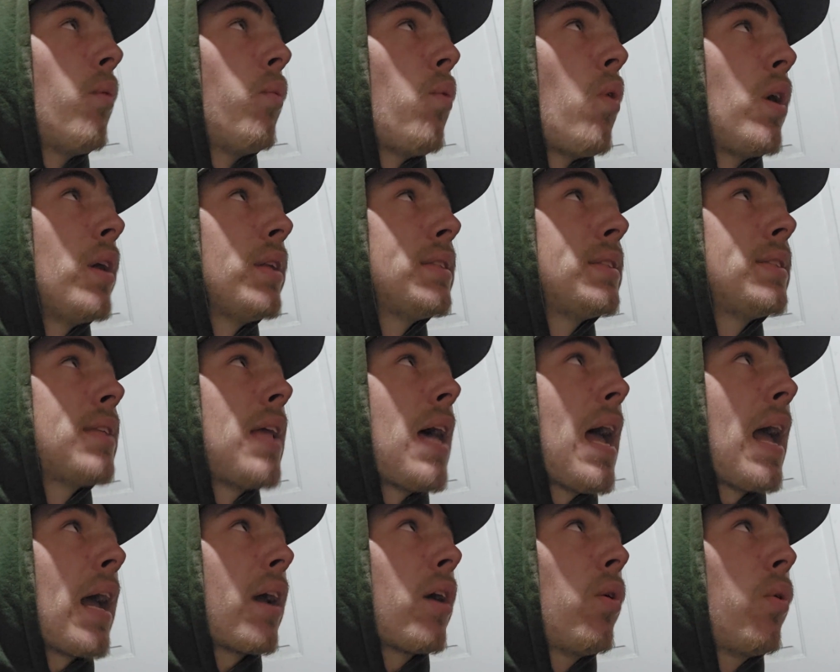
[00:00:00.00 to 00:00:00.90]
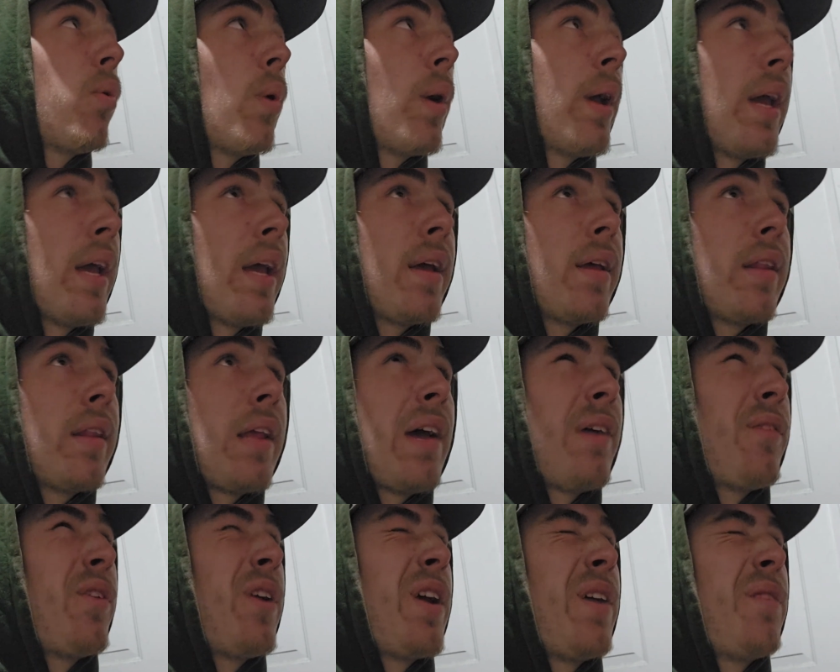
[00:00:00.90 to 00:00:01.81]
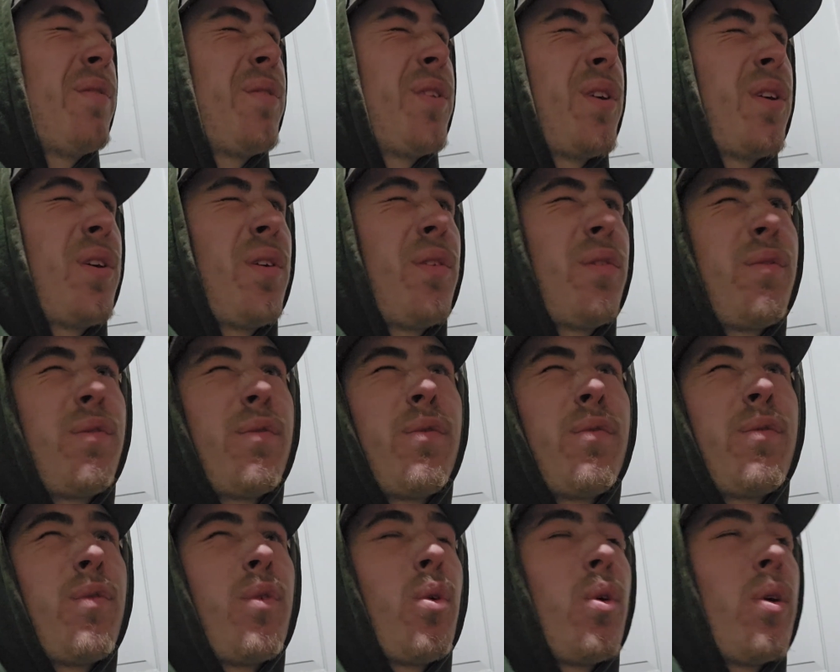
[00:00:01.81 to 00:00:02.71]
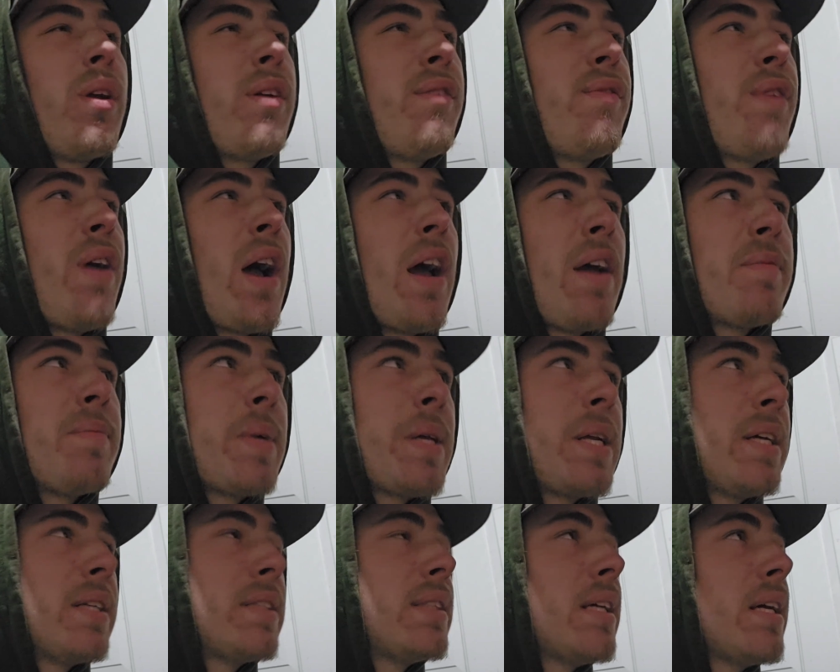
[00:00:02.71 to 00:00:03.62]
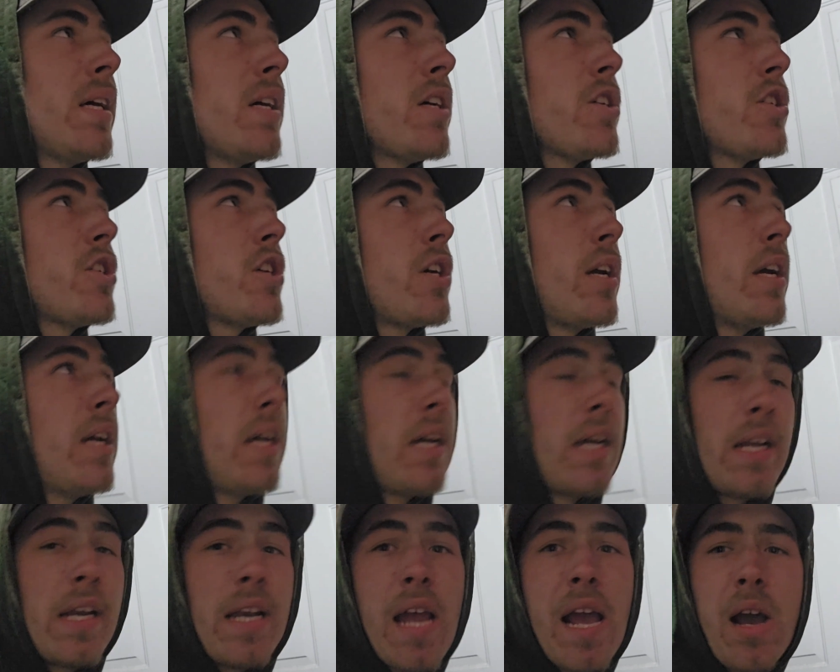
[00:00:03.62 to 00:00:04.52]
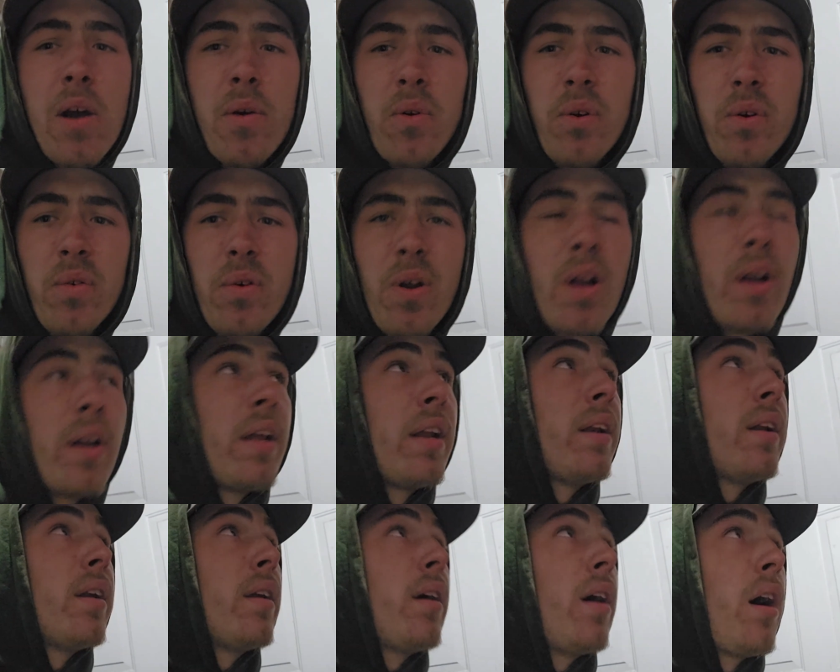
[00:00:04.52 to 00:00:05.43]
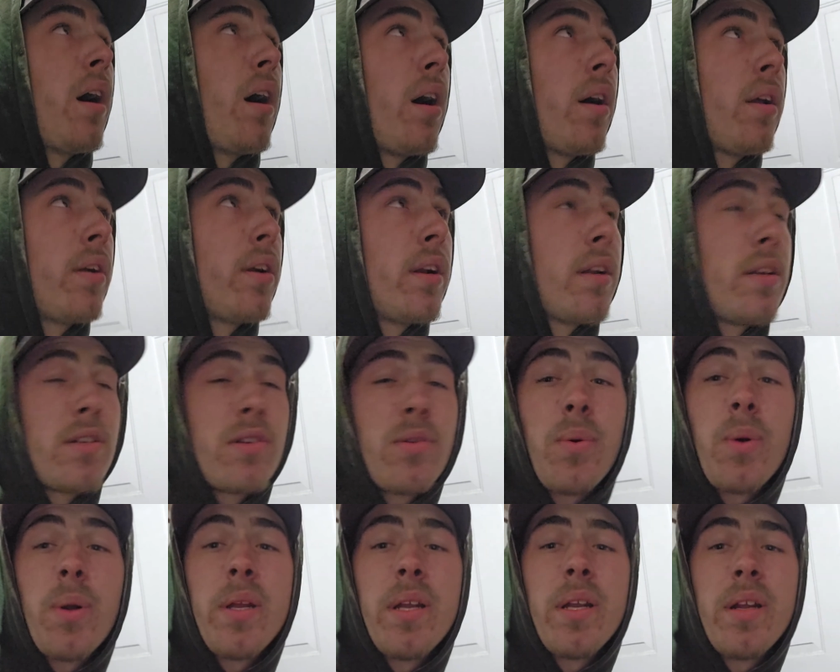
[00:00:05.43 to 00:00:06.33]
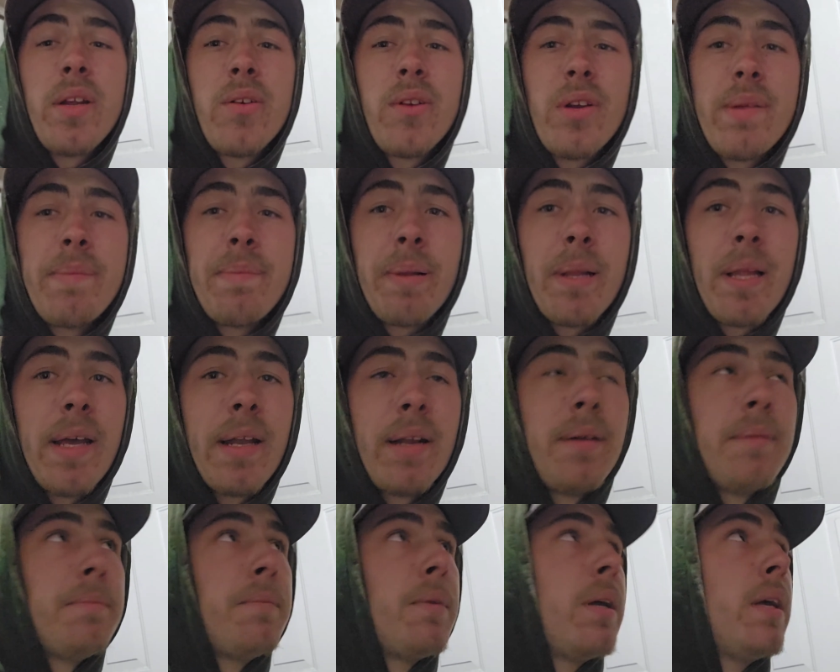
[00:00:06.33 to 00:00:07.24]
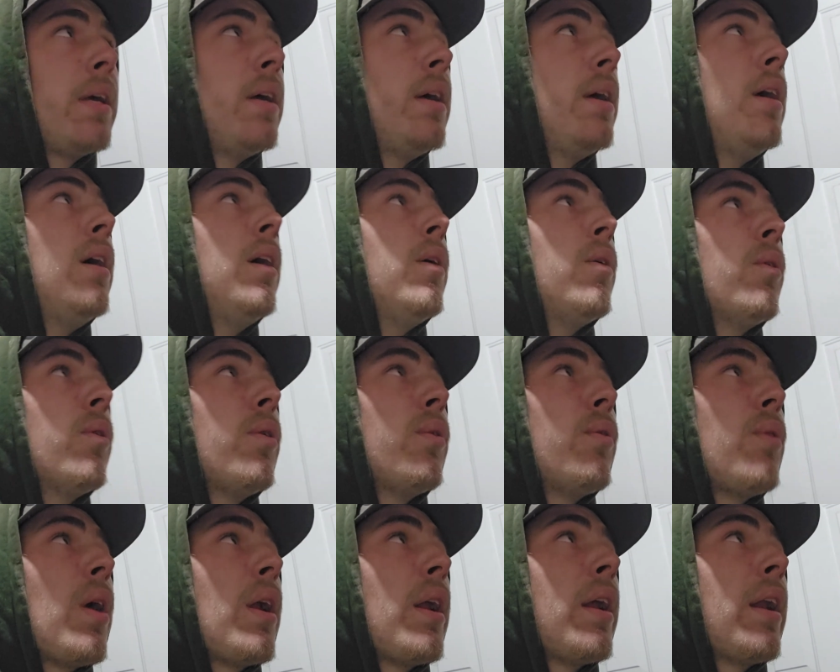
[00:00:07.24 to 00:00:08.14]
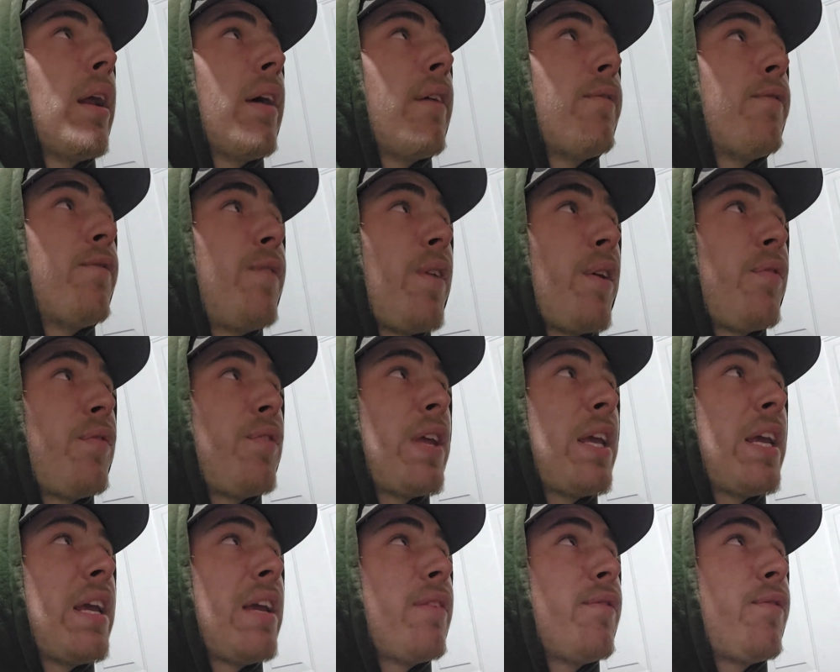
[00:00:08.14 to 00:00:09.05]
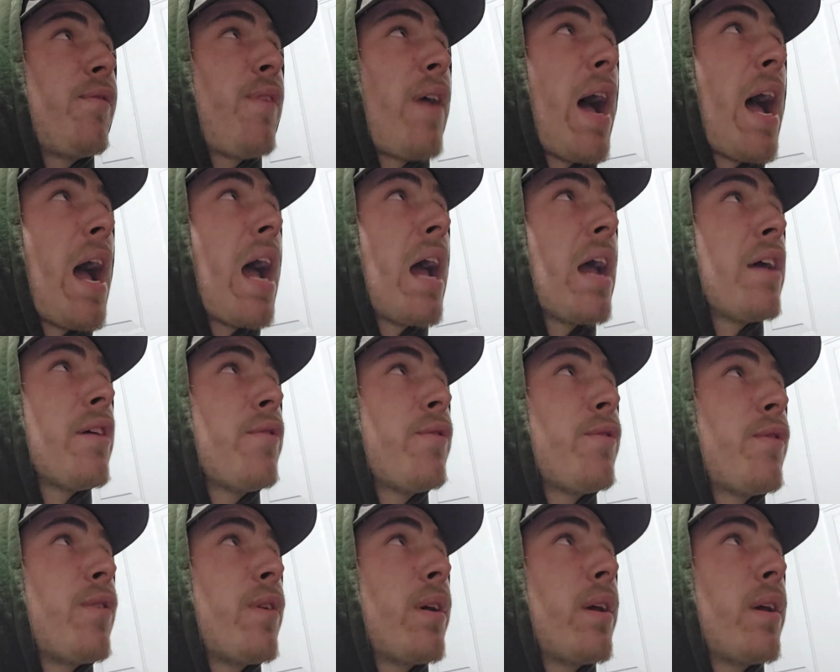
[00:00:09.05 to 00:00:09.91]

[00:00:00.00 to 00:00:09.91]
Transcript: Once that quit, that ran for 45 minutes-ish. Now we're running 120 degree plenum. We're running at 15.5,